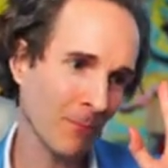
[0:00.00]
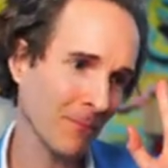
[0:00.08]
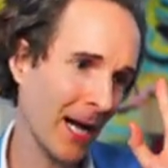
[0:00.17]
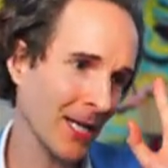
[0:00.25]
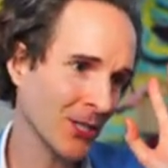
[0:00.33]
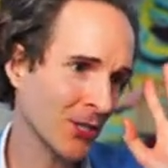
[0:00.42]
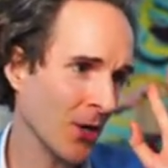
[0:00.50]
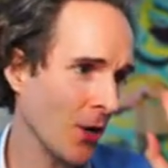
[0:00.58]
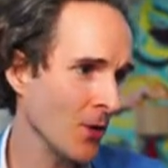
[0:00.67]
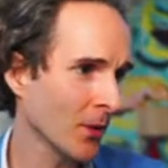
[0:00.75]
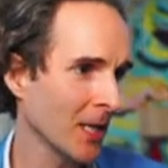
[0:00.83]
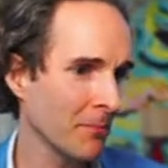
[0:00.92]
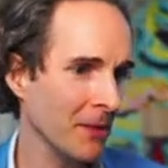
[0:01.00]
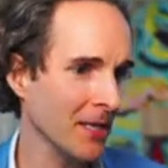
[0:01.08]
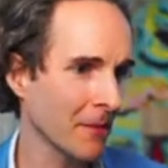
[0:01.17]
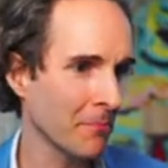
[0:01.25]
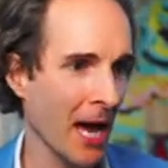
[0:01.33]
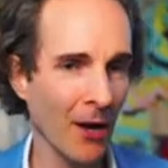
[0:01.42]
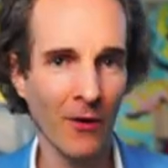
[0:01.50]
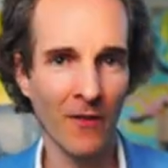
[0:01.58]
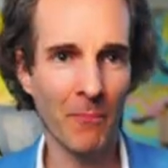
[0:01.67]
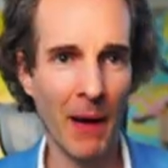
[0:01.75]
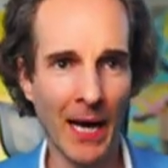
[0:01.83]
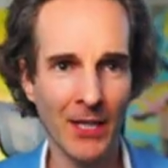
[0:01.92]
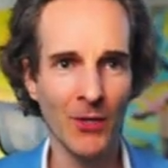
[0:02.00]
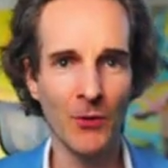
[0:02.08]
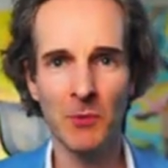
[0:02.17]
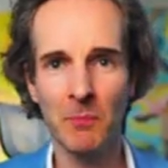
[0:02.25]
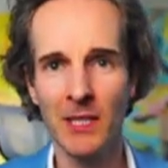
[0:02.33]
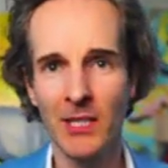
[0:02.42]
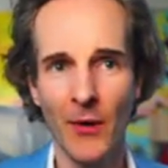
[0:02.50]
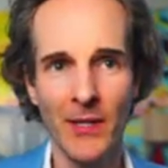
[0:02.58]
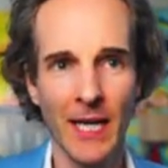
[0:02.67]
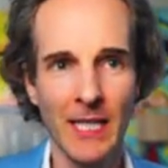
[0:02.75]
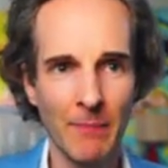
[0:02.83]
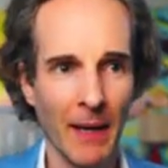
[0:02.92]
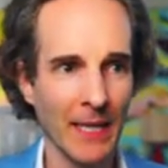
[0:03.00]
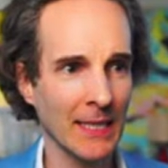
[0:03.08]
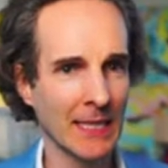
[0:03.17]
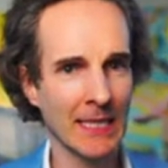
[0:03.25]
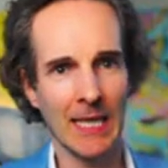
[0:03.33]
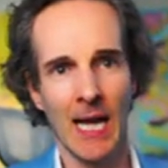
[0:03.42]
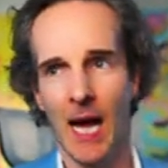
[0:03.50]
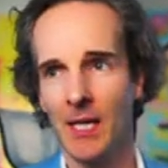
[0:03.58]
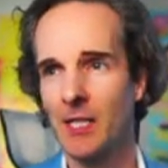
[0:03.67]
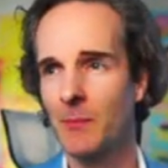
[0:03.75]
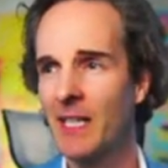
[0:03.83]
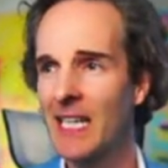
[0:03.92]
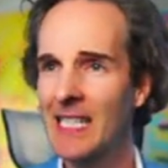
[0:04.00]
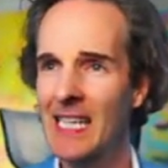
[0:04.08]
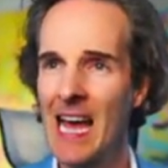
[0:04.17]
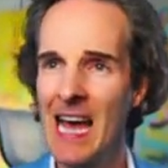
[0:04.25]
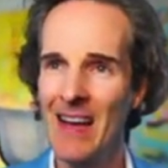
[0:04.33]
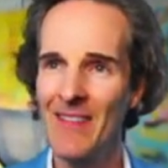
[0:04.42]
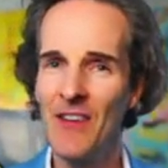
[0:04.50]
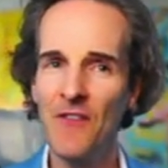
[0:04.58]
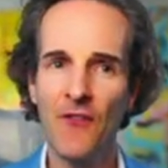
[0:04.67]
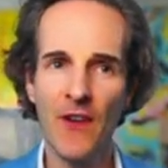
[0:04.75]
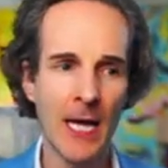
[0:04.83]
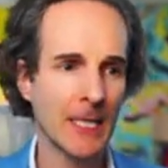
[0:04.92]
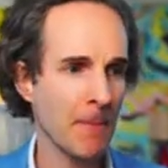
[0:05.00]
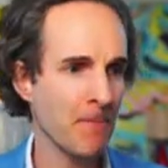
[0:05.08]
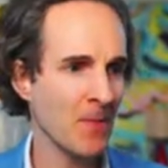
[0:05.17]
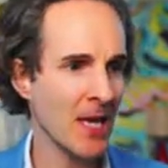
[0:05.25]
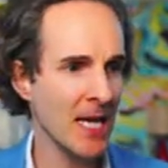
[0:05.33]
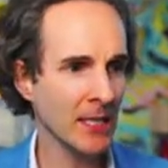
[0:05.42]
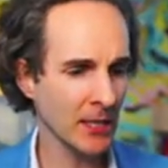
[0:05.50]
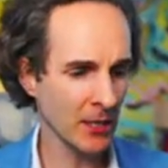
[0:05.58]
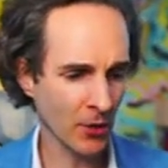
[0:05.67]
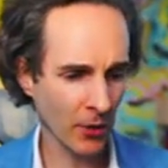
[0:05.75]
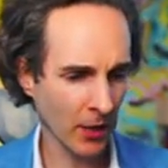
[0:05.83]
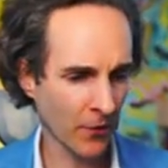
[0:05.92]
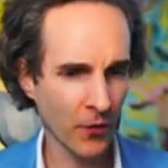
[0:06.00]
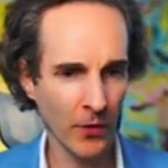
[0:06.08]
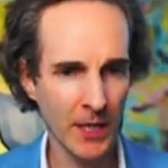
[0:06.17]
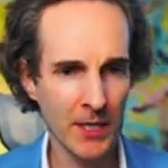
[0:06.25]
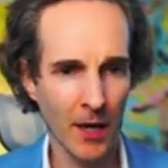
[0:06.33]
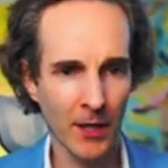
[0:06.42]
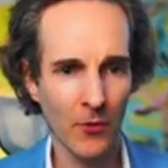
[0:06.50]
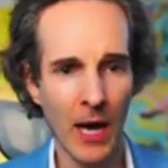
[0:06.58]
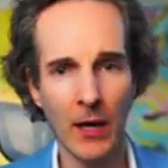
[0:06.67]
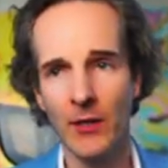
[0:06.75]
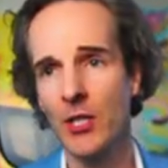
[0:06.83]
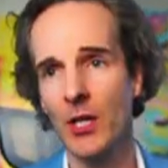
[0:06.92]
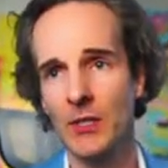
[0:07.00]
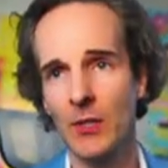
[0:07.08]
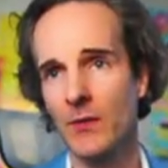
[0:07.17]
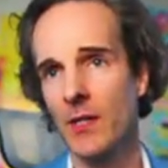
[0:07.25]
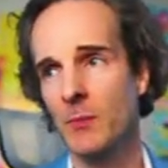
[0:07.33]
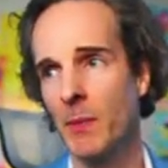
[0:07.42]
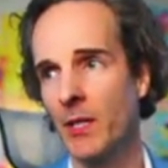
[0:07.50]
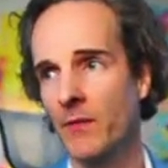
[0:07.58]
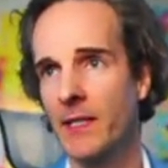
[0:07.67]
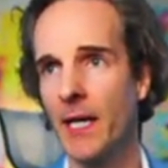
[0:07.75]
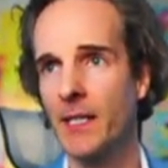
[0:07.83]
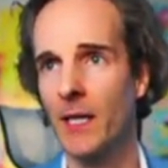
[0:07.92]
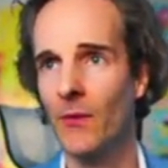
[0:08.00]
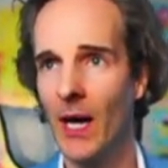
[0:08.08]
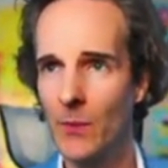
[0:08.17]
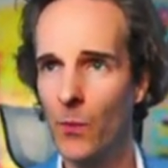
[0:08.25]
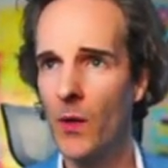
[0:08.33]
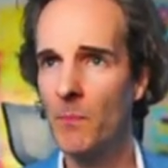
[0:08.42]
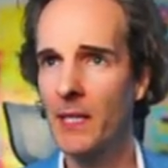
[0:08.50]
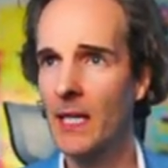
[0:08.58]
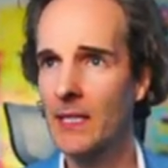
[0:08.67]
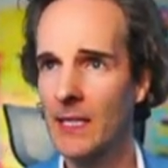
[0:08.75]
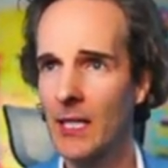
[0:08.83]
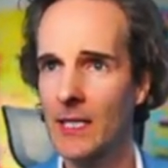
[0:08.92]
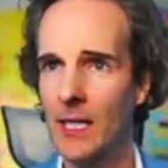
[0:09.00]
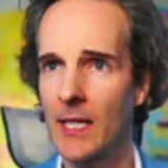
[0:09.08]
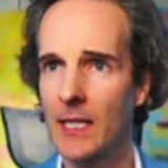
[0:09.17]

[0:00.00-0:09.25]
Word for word: I don't want to be the bearer of bad news, but don't expect it to last because the Fed isn't going to fully turn around just on this bit of data, right? One bit, as I said, a